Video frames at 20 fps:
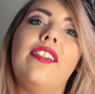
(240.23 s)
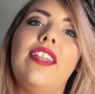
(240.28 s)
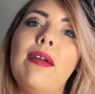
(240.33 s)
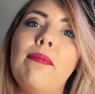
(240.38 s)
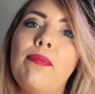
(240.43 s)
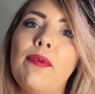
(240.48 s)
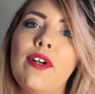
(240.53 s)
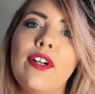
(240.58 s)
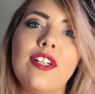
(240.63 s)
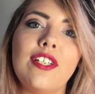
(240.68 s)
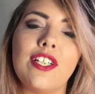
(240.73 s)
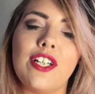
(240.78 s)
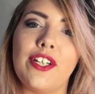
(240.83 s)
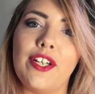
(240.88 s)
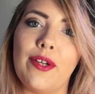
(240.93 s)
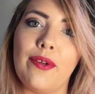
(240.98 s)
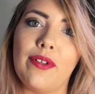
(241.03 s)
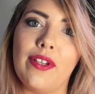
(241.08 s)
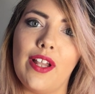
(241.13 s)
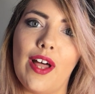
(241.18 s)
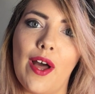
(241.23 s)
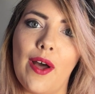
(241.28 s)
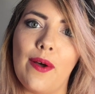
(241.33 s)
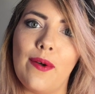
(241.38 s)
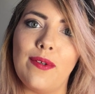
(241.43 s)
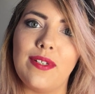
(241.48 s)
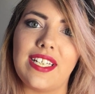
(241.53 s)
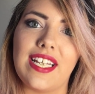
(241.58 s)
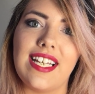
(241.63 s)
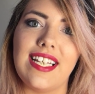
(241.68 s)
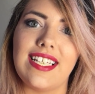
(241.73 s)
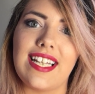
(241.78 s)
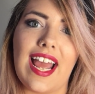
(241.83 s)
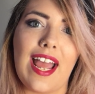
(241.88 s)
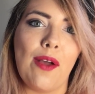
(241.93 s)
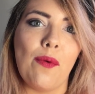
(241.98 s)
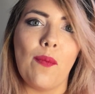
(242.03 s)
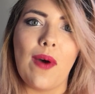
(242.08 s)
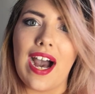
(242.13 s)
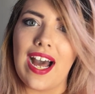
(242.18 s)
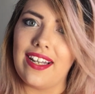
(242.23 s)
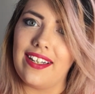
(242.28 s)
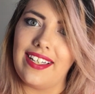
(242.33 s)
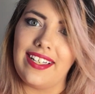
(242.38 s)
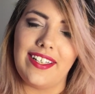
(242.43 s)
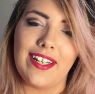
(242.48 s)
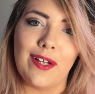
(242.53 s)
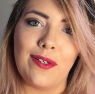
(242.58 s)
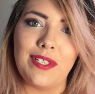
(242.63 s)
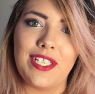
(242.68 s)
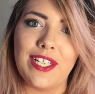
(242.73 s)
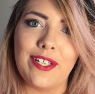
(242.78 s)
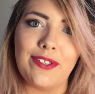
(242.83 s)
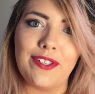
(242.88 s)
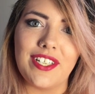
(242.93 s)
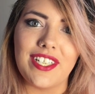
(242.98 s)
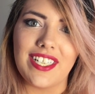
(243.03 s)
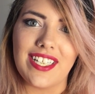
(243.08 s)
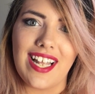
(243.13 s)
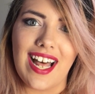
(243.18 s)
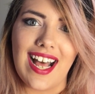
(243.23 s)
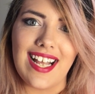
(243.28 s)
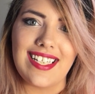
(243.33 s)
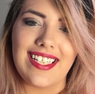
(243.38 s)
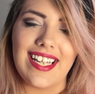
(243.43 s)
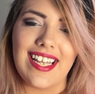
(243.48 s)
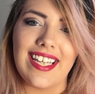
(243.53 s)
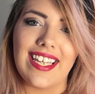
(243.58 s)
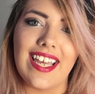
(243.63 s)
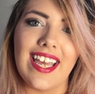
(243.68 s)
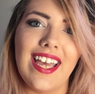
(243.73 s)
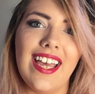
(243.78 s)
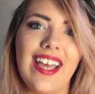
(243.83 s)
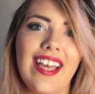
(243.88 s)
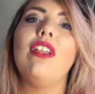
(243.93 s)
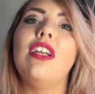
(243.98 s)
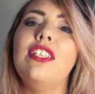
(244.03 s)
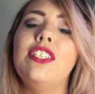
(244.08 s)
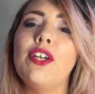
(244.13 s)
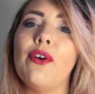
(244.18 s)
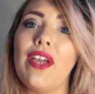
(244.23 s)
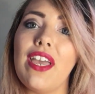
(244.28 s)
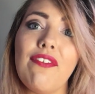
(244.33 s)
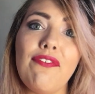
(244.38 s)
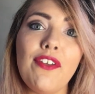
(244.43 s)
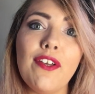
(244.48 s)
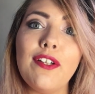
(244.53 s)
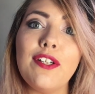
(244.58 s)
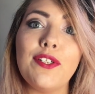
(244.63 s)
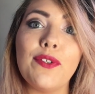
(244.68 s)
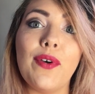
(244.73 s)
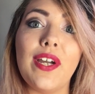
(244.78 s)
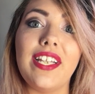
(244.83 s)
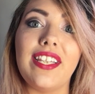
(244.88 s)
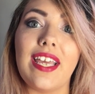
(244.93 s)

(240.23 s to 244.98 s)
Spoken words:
The Emperor's New Clothes is a widely known children's classic, so if you enjoyed